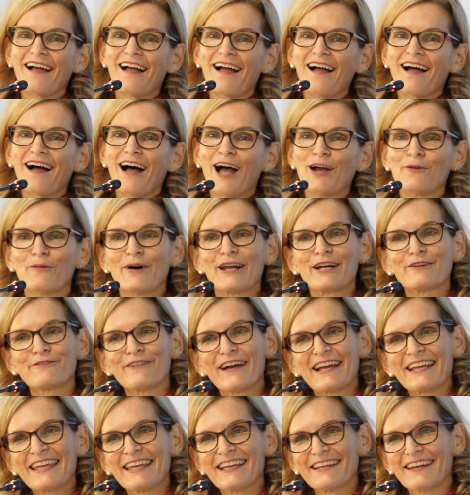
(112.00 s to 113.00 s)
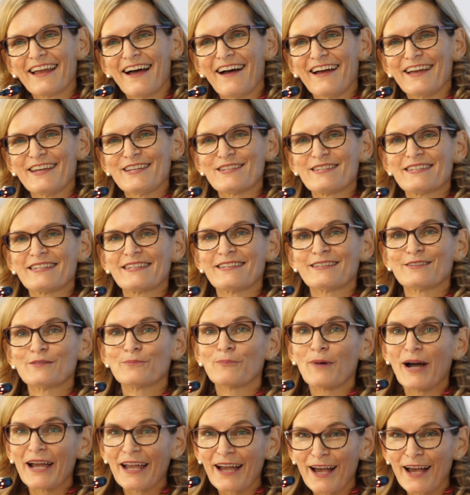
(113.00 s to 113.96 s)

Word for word: I want to recognize my